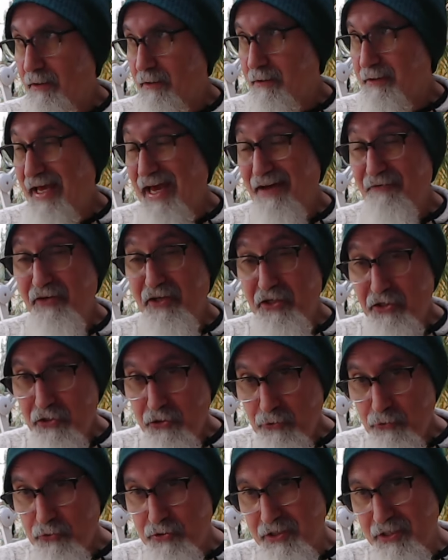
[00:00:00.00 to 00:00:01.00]
They have a
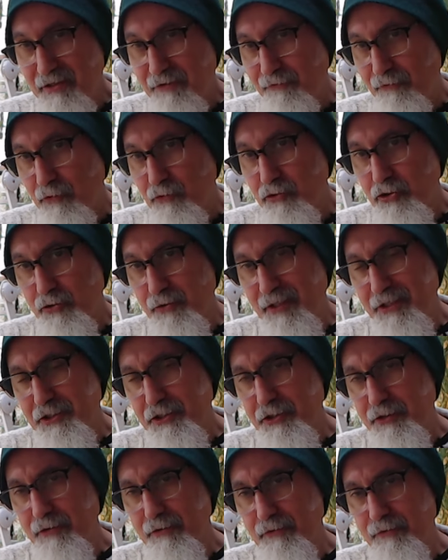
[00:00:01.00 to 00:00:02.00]
huge
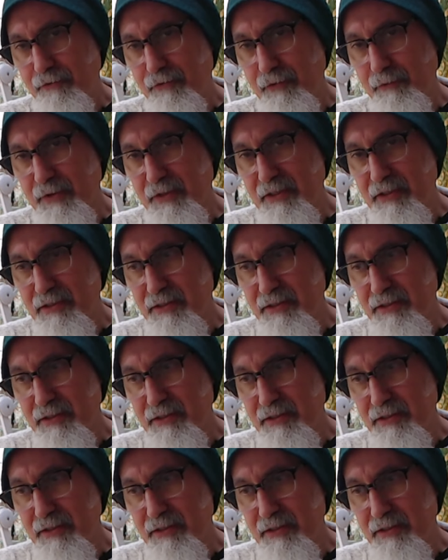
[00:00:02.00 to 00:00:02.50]
infiltration from the